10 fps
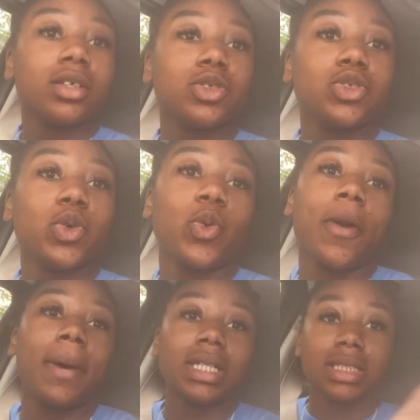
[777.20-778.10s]
So we're
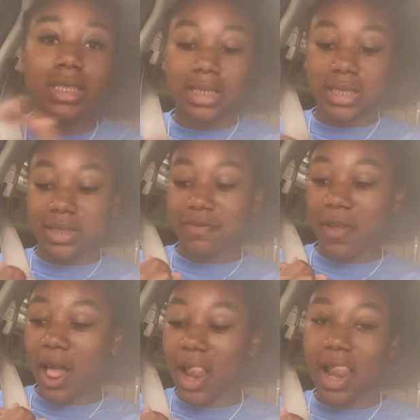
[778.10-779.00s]
about to leave.
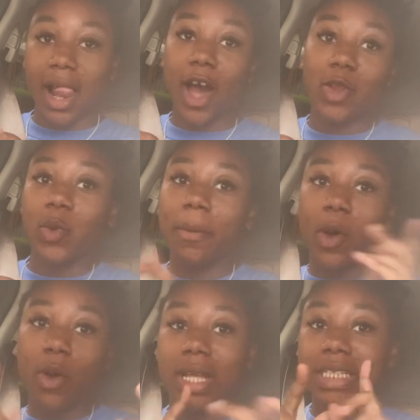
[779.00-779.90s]
I don't know where I'm
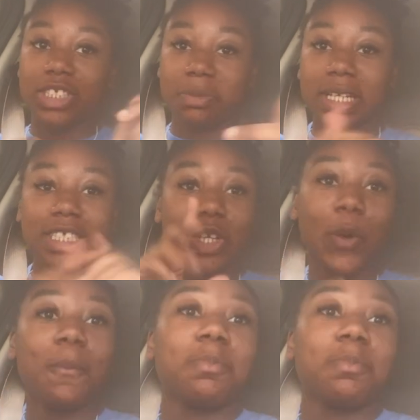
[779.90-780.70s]
going. I need GPS, so.